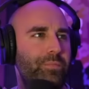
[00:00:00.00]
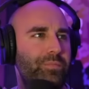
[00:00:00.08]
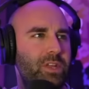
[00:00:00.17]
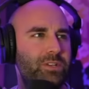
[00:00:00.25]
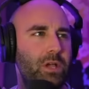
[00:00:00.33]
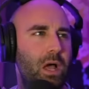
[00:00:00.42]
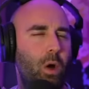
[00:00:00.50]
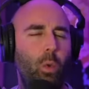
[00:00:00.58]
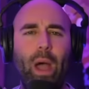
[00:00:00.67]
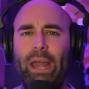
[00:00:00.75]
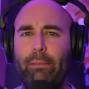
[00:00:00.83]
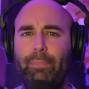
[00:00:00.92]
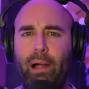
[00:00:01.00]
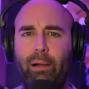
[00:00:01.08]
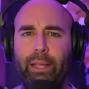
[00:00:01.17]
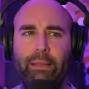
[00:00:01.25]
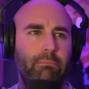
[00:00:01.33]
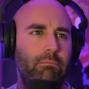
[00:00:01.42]
there's a wedding
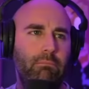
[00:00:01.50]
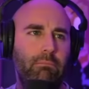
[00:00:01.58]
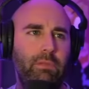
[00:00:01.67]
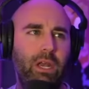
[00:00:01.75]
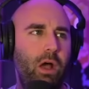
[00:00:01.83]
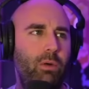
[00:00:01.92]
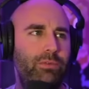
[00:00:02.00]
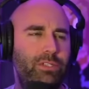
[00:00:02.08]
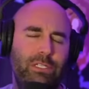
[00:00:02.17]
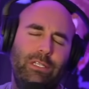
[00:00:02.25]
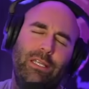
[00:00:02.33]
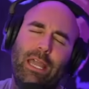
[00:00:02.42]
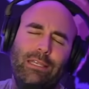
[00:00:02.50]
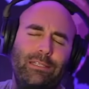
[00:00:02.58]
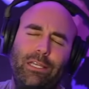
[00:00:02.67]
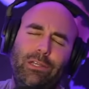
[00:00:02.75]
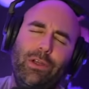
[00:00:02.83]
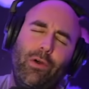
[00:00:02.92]
party, you know, just in case like
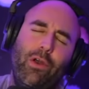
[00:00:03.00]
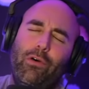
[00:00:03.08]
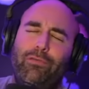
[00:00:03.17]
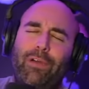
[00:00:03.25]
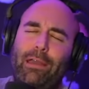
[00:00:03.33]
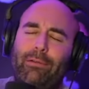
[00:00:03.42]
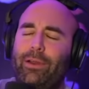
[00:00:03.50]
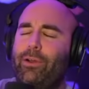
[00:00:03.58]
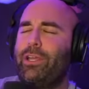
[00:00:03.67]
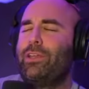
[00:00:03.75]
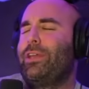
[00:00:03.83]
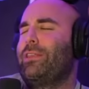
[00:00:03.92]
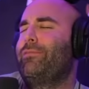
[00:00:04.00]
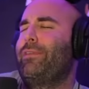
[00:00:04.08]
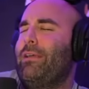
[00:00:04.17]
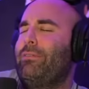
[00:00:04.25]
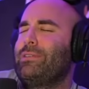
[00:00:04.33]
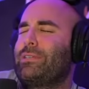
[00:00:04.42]
you don't know a veteran or you think the
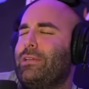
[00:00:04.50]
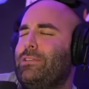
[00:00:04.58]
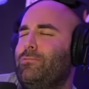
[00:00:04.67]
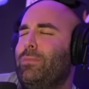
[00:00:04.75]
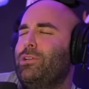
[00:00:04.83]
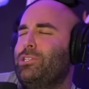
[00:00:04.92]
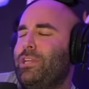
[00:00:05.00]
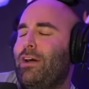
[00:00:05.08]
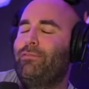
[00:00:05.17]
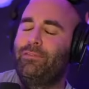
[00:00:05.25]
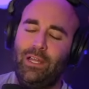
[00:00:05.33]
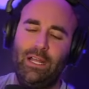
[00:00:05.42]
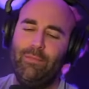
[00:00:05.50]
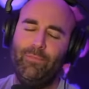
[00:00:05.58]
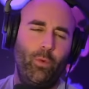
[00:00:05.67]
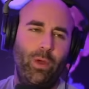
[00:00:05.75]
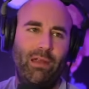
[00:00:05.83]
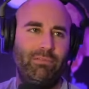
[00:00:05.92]
veterans get too much stuff,
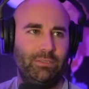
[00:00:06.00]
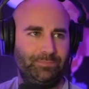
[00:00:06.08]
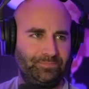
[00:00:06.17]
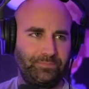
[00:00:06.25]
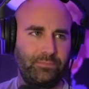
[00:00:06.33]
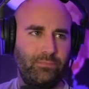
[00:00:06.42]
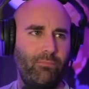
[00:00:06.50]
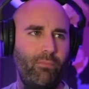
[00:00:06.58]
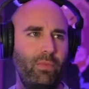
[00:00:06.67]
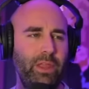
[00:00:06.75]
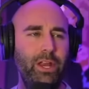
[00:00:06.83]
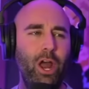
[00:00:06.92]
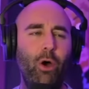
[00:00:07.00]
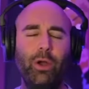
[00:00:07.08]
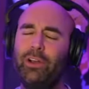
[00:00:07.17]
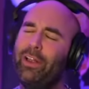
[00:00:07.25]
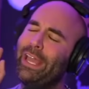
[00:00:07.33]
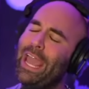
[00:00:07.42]
whatever, you know, or
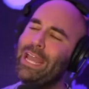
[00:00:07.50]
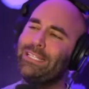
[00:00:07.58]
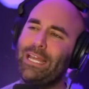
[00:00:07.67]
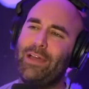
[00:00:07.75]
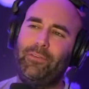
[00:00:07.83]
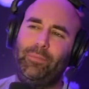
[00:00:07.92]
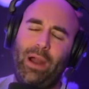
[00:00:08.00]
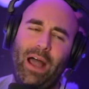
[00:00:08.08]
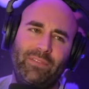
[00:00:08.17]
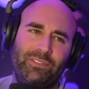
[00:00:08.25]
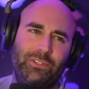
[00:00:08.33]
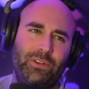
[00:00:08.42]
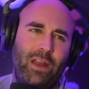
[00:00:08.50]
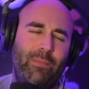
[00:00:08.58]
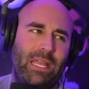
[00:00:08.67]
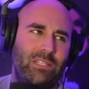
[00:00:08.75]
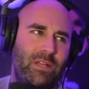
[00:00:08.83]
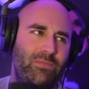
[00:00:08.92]
you're like, hey, it's not for profits. They're trying to make
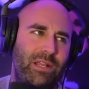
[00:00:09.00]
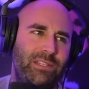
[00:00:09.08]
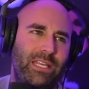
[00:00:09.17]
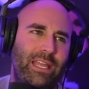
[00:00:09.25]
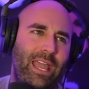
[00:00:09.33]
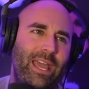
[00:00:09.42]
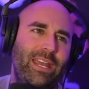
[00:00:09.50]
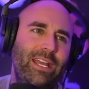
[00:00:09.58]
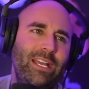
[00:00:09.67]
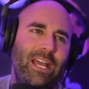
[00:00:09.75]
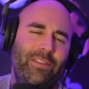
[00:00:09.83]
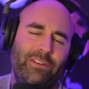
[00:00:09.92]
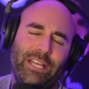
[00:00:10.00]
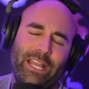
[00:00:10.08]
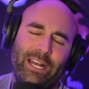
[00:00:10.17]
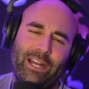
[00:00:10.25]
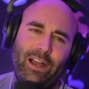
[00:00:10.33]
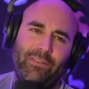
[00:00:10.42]
as much money as they can and they're taking
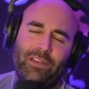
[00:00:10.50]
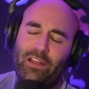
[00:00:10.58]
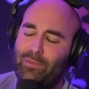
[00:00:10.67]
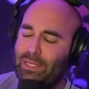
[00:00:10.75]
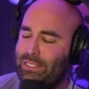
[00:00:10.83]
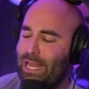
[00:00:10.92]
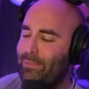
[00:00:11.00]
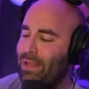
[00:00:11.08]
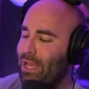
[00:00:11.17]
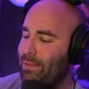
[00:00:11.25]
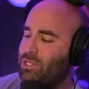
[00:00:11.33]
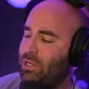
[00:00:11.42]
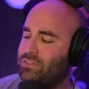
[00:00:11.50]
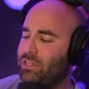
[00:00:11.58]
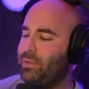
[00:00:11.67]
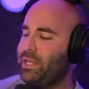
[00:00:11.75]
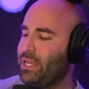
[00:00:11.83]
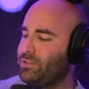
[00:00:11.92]
it off the government's dime. I'm sure if
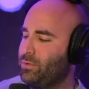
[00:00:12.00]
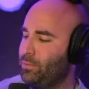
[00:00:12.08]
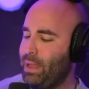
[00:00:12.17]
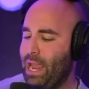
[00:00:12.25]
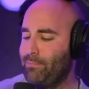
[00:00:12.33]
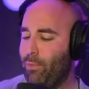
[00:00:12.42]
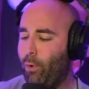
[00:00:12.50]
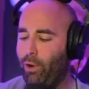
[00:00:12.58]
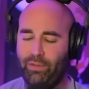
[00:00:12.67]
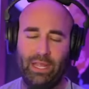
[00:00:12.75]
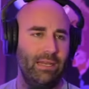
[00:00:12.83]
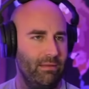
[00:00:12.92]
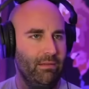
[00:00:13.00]
somebody else would pay more, they'd